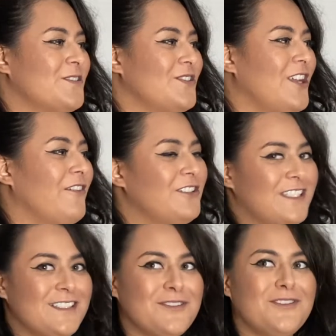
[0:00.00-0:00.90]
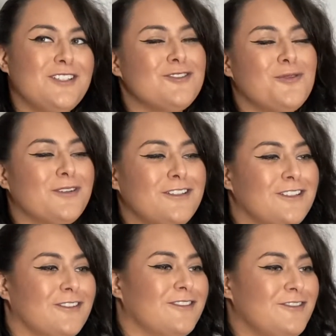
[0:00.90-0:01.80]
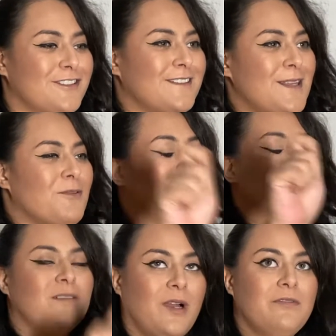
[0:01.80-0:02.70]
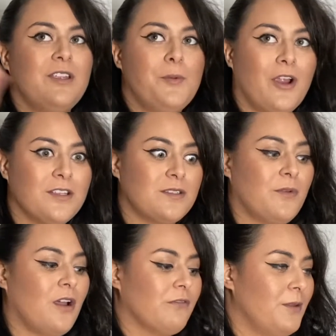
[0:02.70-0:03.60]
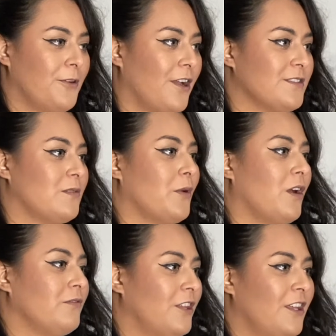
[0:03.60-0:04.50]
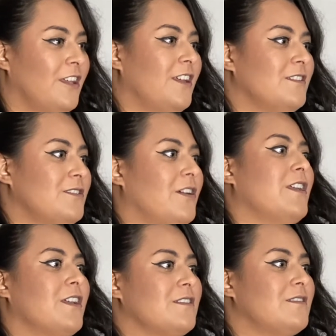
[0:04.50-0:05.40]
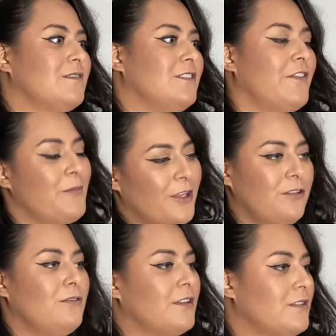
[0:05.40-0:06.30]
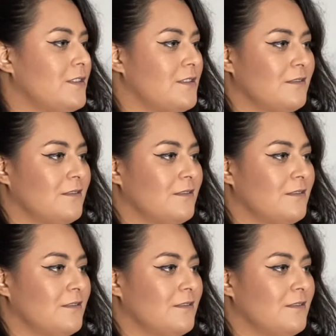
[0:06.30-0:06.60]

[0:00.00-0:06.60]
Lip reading: You have a list of things you wanna do and you just keep crossing them off, keep crossing them off, keep crossing them off, until I guess you have to make a new list.